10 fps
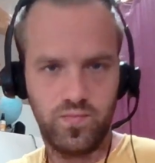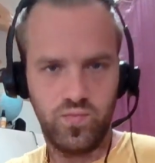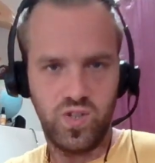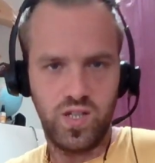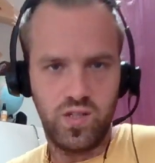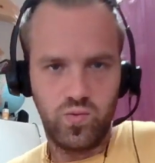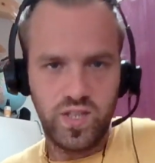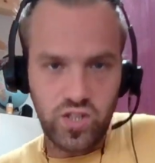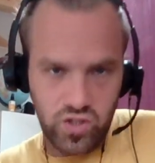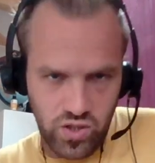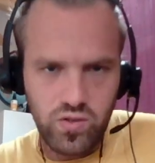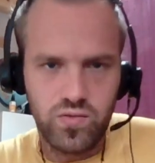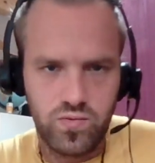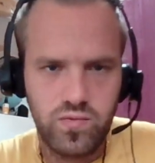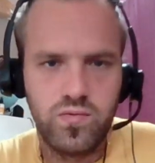where we show
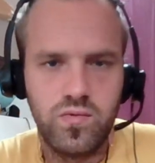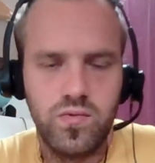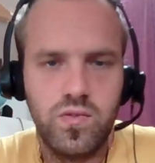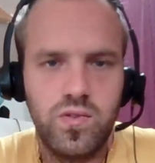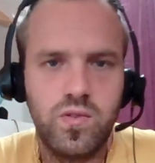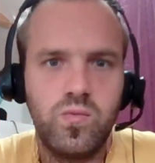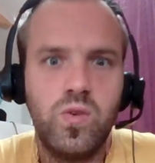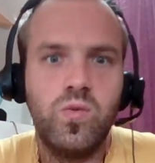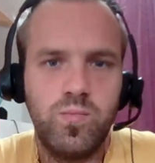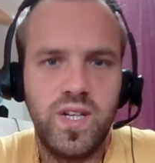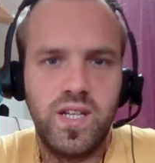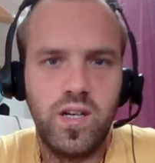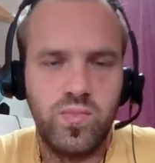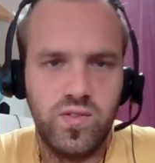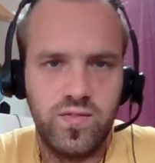what we're made
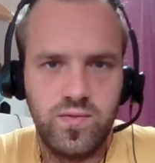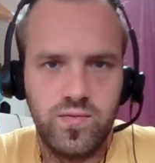up of,